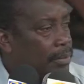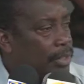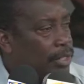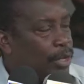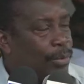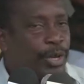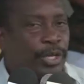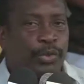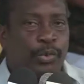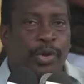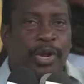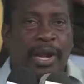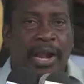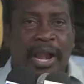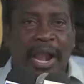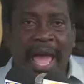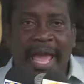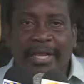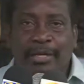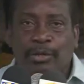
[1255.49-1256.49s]
You must wear
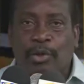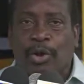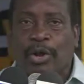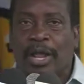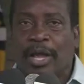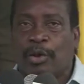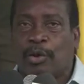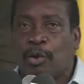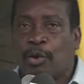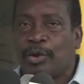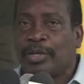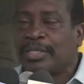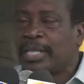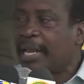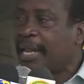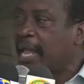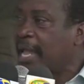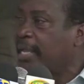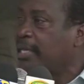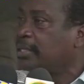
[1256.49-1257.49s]
light color clothes
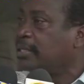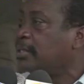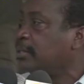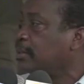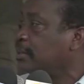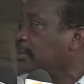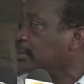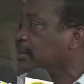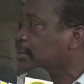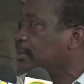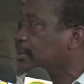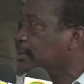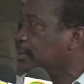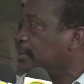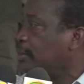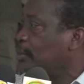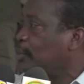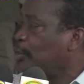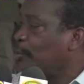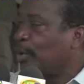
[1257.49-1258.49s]
at night.
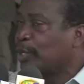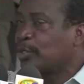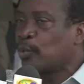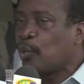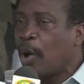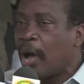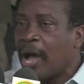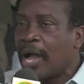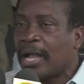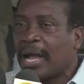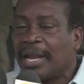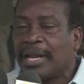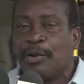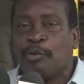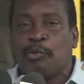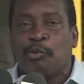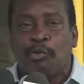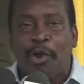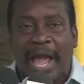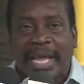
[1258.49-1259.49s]
You must walk on the
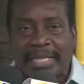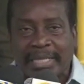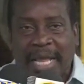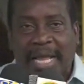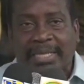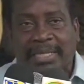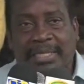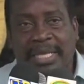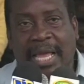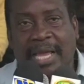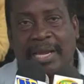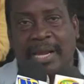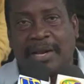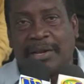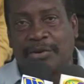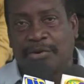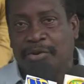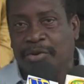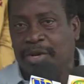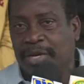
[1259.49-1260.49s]
right hand side of
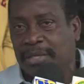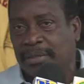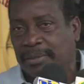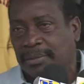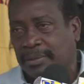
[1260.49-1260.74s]
the road.